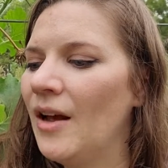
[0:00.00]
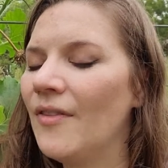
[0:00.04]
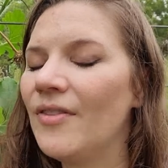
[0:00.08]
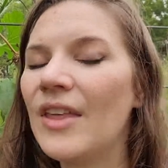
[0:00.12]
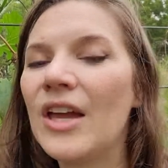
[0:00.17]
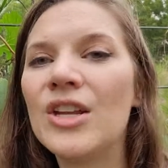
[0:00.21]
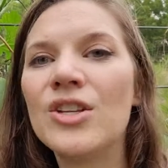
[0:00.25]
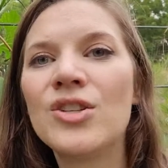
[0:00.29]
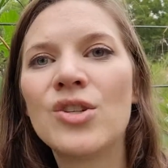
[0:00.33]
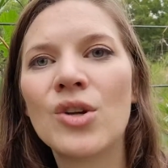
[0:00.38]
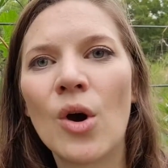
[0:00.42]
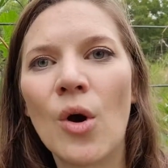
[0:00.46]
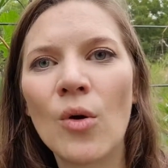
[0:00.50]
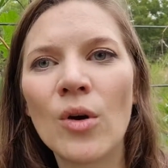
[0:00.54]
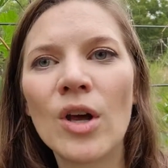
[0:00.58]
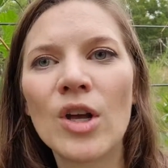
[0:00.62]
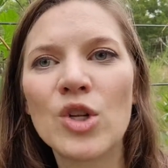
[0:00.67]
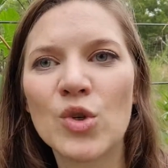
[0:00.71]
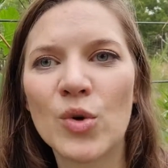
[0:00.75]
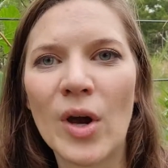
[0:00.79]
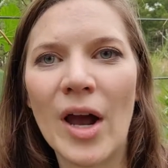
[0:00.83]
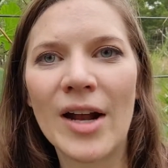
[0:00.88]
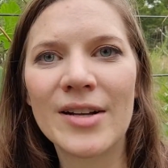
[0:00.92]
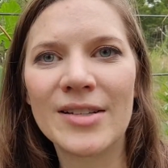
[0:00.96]
They don't
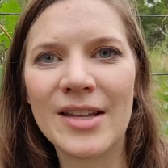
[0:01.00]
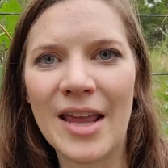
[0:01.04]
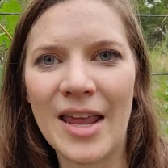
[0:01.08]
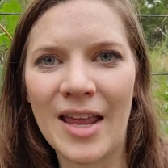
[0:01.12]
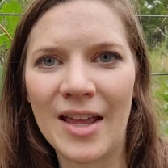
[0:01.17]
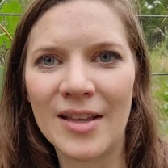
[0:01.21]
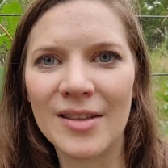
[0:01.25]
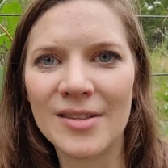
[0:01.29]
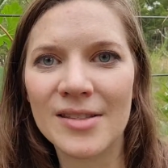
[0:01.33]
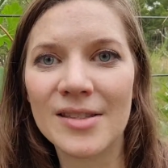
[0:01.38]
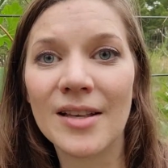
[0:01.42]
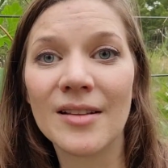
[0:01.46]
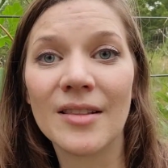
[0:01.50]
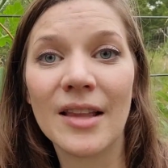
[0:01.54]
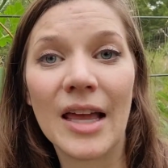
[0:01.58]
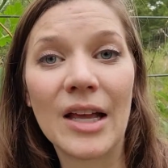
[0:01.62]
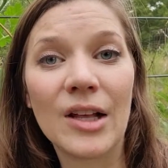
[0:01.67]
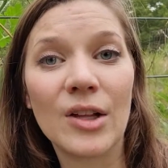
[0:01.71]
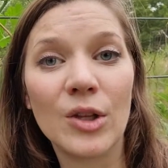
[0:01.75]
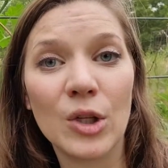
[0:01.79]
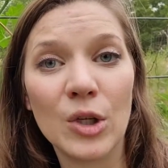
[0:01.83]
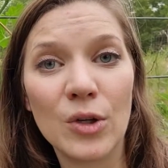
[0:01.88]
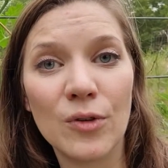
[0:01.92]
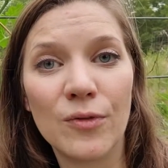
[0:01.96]
attract ants
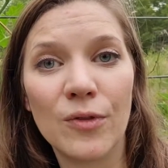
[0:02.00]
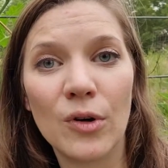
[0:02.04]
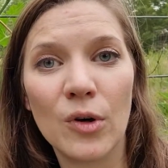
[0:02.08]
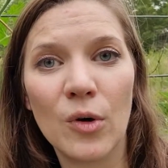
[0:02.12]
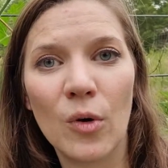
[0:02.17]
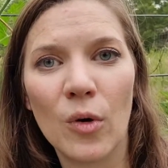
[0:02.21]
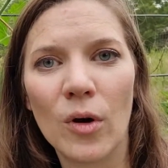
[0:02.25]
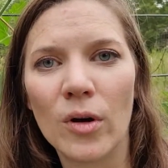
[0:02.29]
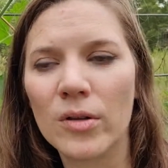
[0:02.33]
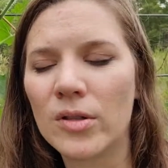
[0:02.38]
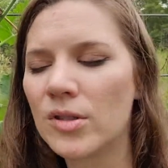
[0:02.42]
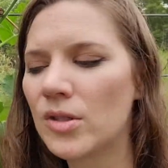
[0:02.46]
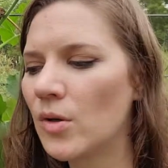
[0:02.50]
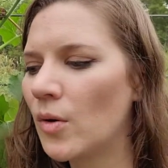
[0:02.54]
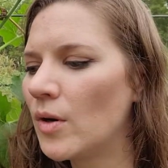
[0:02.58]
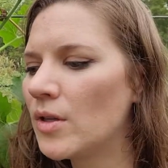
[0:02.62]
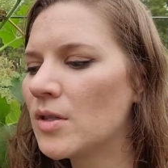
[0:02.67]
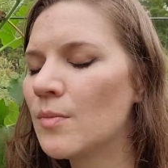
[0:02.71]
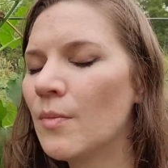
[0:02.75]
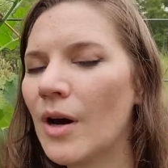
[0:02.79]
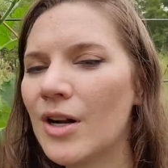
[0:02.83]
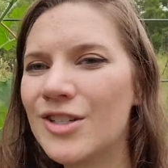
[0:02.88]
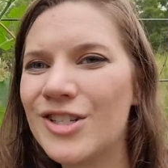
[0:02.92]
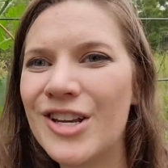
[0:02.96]
like Luffa gourd, so
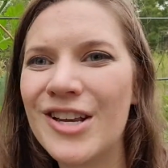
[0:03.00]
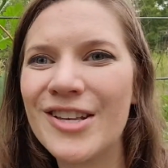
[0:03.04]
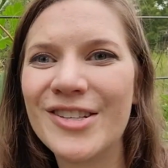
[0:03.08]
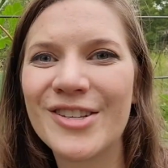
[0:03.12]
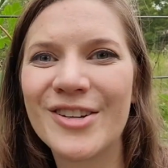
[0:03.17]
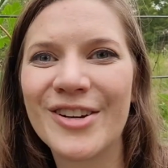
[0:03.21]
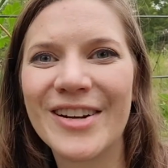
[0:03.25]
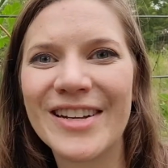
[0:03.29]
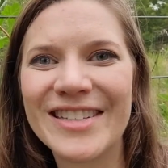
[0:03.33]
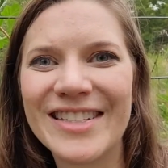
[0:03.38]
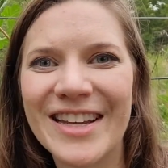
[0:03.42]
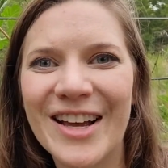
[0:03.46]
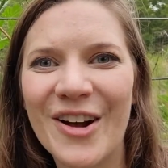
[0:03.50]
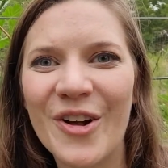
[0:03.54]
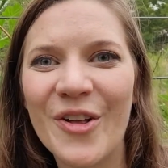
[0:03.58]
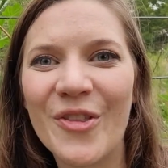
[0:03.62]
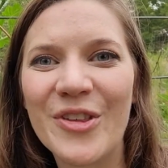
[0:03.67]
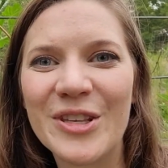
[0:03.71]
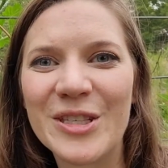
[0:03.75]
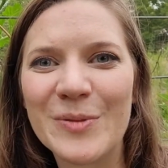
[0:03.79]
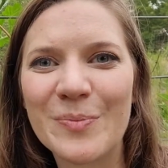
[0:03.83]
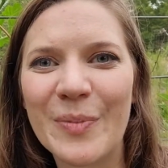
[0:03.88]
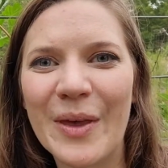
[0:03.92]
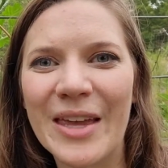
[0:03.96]
it's much easier to tell
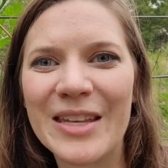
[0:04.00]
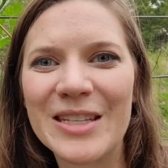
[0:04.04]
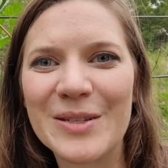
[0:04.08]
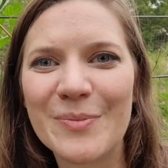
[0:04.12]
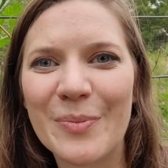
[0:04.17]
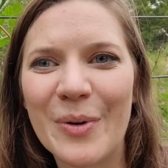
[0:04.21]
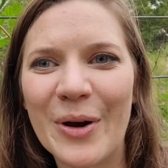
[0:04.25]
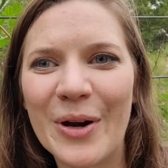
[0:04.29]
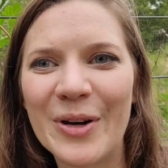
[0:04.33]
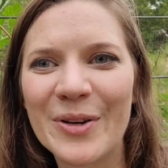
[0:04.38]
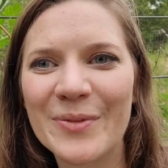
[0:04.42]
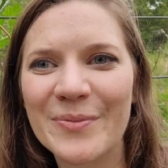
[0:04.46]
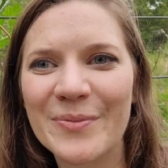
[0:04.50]
this plant apart.